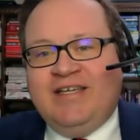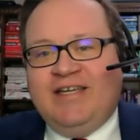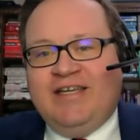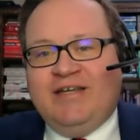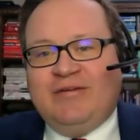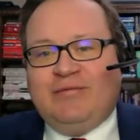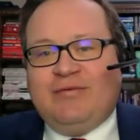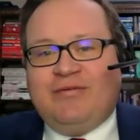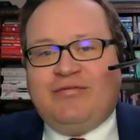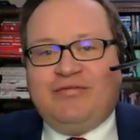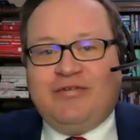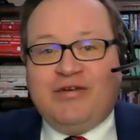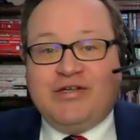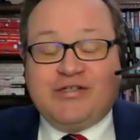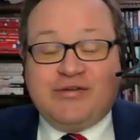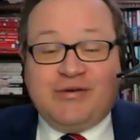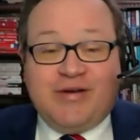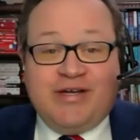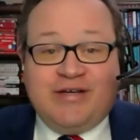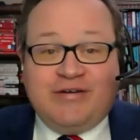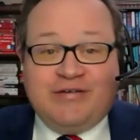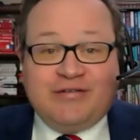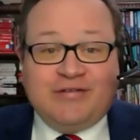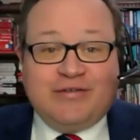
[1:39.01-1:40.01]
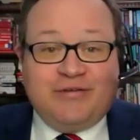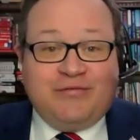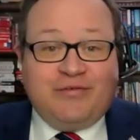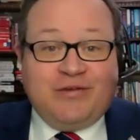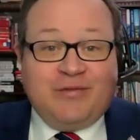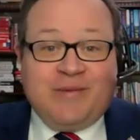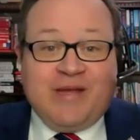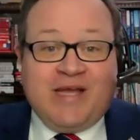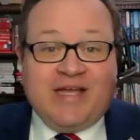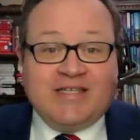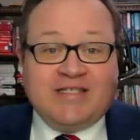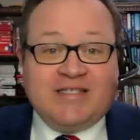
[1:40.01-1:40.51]
in refrigerators over
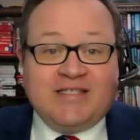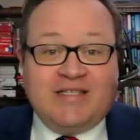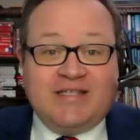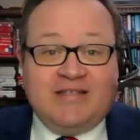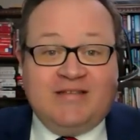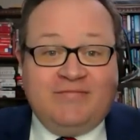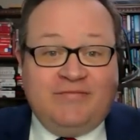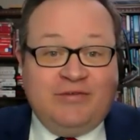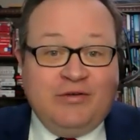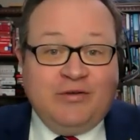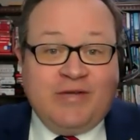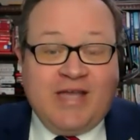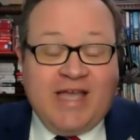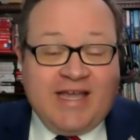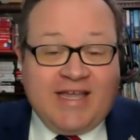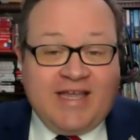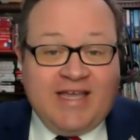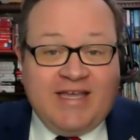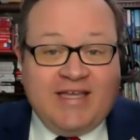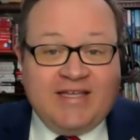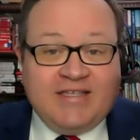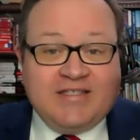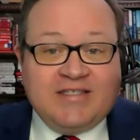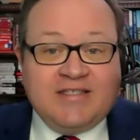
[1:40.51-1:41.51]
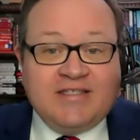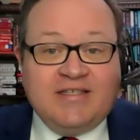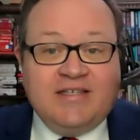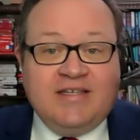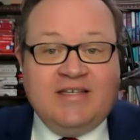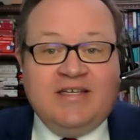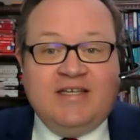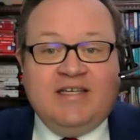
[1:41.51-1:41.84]
the past few decades,